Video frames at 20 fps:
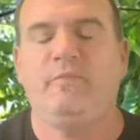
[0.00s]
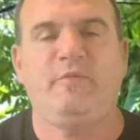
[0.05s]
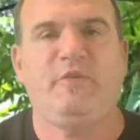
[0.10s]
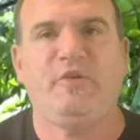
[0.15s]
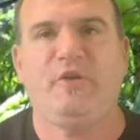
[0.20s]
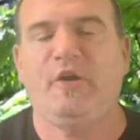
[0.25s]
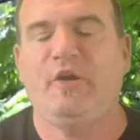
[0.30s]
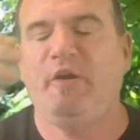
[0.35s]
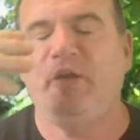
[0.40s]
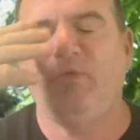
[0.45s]

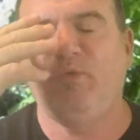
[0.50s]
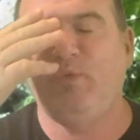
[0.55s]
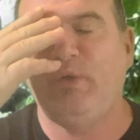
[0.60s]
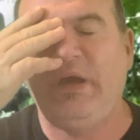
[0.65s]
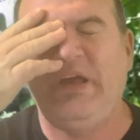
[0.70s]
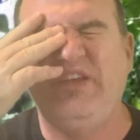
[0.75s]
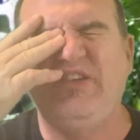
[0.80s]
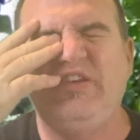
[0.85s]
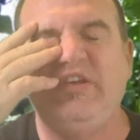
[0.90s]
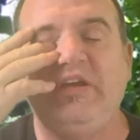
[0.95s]

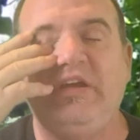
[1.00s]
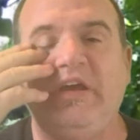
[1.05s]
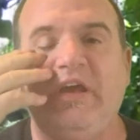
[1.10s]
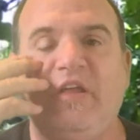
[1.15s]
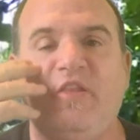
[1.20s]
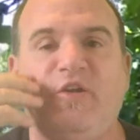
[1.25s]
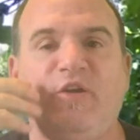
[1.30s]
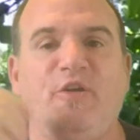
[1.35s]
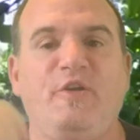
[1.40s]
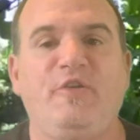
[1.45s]
red
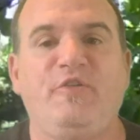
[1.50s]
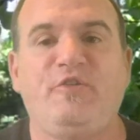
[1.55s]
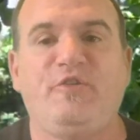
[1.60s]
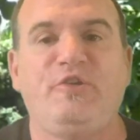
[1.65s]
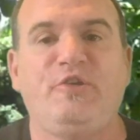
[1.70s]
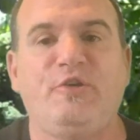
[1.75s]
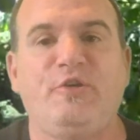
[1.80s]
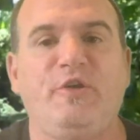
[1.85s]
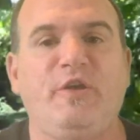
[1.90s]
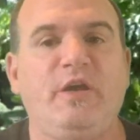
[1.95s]
together, you
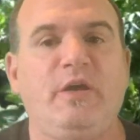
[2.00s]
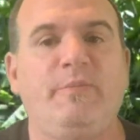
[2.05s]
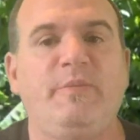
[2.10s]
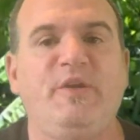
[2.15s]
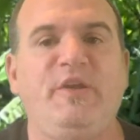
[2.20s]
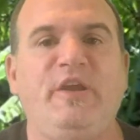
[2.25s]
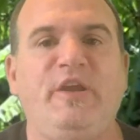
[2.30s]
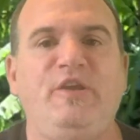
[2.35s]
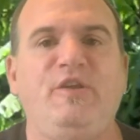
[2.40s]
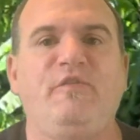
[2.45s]
stir it up,
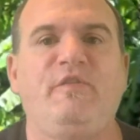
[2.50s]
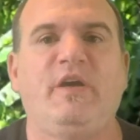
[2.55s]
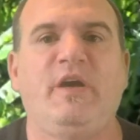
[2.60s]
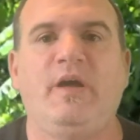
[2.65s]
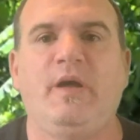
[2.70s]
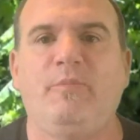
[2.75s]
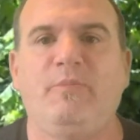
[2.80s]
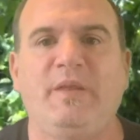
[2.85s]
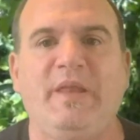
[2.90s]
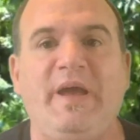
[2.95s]
and then you've
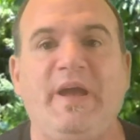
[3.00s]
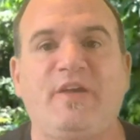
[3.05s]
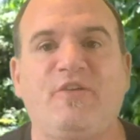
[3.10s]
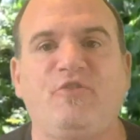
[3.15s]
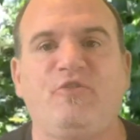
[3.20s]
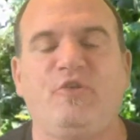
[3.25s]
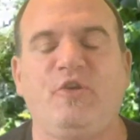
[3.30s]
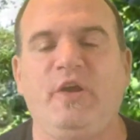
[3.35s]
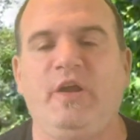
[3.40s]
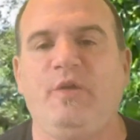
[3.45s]
got a black
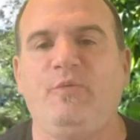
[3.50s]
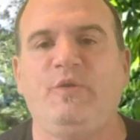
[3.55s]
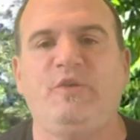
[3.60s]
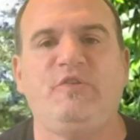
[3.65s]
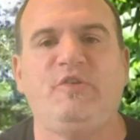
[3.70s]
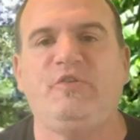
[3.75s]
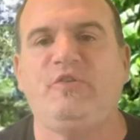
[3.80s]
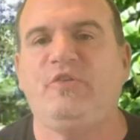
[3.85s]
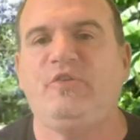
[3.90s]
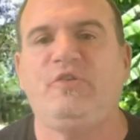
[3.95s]
strain,
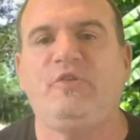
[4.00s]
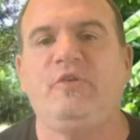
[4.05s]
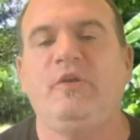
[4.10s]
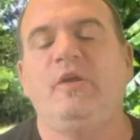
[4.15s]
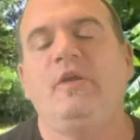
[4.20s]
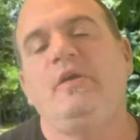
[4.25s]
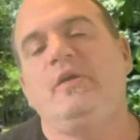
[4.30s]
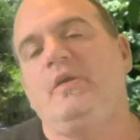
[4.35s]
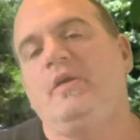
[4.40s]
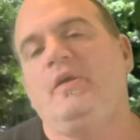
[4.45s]
which is
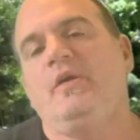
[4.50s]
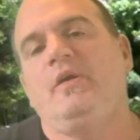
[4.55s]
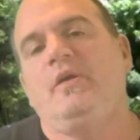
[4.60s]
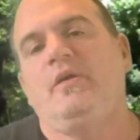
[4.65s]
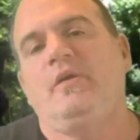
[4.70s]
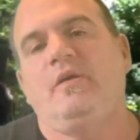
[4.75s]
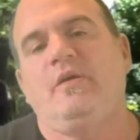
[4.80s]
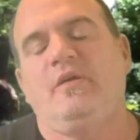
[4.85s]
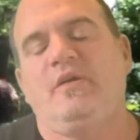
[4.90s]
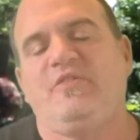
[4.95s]

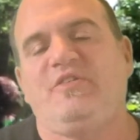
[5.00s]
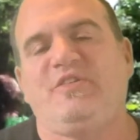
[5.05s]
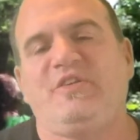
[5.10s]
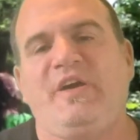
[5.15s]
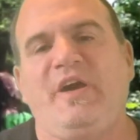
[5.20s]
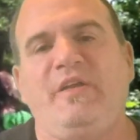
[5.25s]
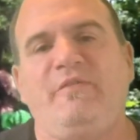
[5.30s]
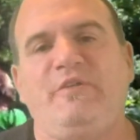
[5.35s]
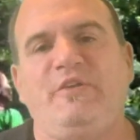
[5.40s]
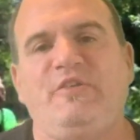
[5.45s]
it's
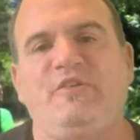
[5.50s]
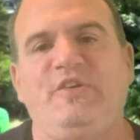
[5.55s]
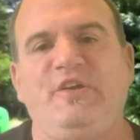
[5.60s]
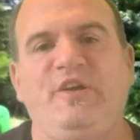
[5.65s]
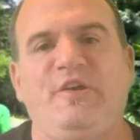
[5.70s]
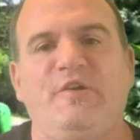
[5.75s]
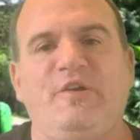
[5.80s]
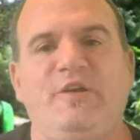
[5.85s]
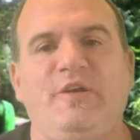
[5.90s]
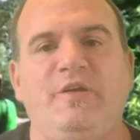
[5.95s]
kind of a
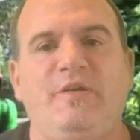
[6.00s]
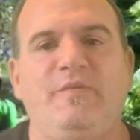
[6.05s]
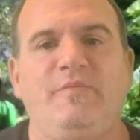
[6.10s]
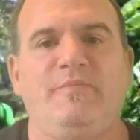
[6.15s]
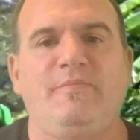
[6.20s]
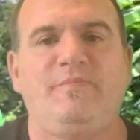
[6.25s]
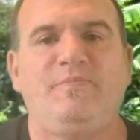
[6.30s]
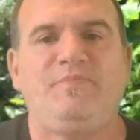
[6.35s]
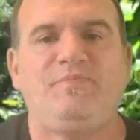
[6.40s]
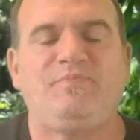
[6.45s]
secret.
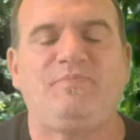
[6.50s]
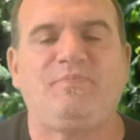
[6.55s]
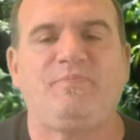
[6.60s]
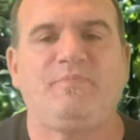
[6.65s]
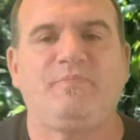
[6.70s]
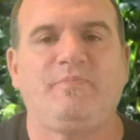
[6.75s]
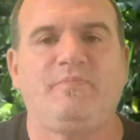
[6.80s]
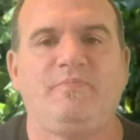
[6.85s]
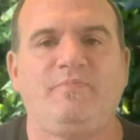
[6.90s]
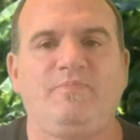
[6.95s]

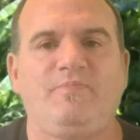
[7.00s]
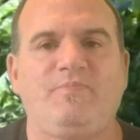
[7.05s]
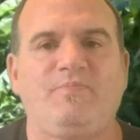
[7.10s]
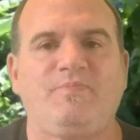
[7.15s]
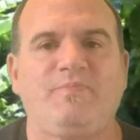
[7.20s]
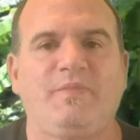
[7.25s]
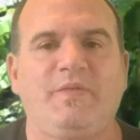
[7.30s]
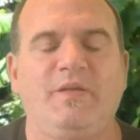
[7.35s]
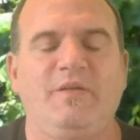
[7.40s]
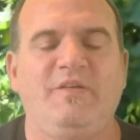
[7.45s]

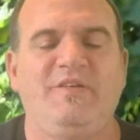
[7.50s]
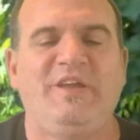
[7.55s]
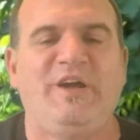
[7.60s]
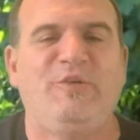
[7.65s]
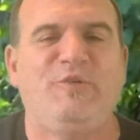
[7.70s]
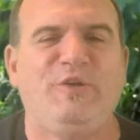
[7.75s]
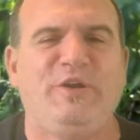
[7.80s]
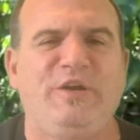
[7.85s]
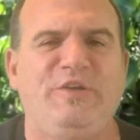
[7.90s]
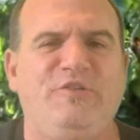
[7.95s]
Not
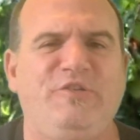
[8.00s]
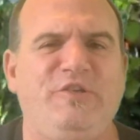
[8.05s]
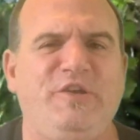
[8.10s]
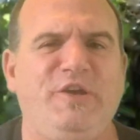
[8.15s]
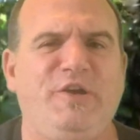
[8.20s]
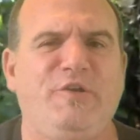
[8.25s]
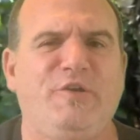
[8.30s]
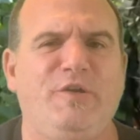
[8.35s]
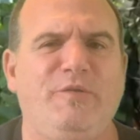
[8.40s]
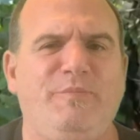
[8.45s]
really a
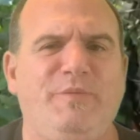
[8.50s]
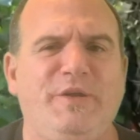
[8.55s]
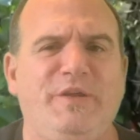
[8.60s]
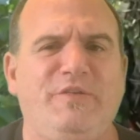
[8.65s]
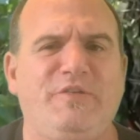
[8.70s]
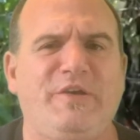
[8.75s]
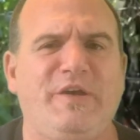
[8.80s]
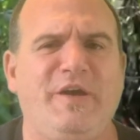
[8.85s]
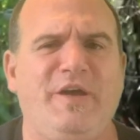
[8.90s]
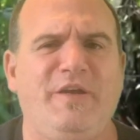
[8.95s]
secret, but
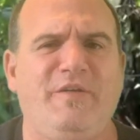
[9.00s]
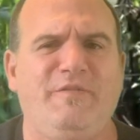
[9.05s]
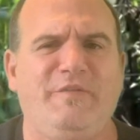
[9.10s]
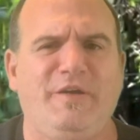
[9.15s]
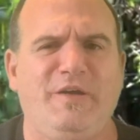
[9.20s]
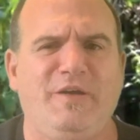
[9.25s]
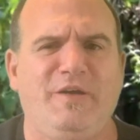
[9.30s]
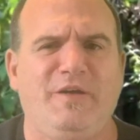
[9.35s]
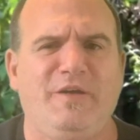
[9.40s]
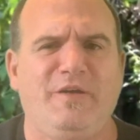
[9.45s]
it's kind of
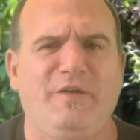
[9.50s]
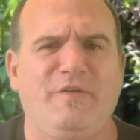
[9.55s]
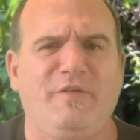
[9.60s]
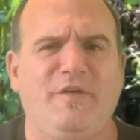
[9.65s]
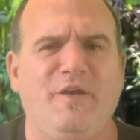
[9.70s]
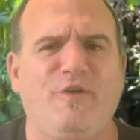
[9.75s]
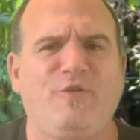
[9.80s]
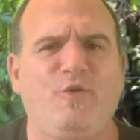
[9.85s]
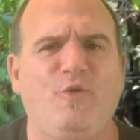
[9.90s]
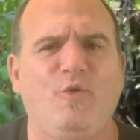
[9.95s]

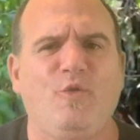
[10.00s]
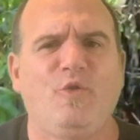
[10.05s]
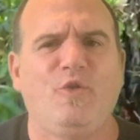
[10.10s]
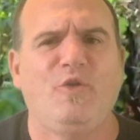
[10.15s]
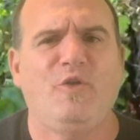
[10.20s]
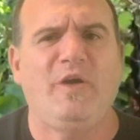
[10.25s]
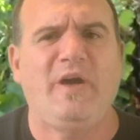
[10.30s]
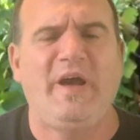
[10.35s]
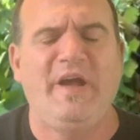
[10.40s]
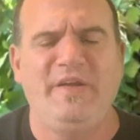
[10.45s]
a
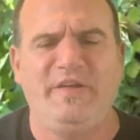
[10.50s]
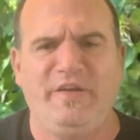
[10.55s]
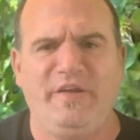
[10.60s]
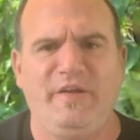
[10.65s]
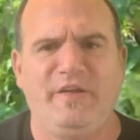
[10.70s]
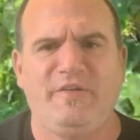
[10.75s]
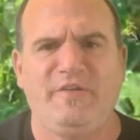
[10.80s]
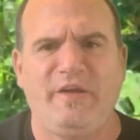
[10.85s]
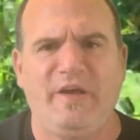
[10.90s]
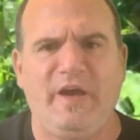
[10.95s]
cool
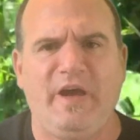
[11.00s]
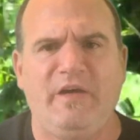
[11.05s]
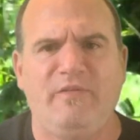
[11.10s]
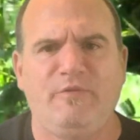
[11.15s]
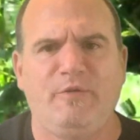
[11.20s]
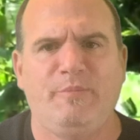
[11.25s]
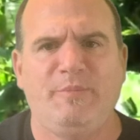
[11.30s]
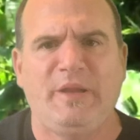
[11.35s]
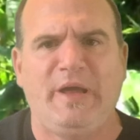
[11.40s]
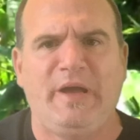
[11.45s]
idea to have
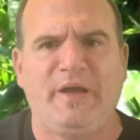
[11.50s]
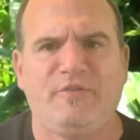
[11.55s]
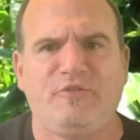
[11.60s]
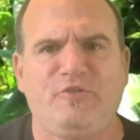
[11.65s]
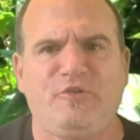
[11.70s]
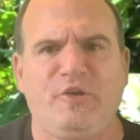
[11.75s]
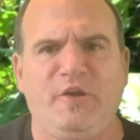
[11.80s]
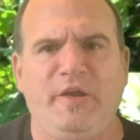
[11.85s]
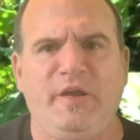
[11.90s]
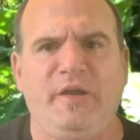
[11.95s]
a black
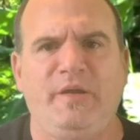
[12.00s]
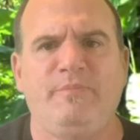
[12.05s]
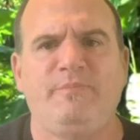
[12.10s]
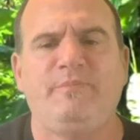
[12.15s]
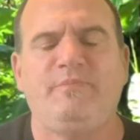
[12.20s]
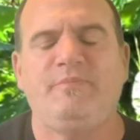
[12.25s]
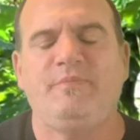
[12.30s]
strain.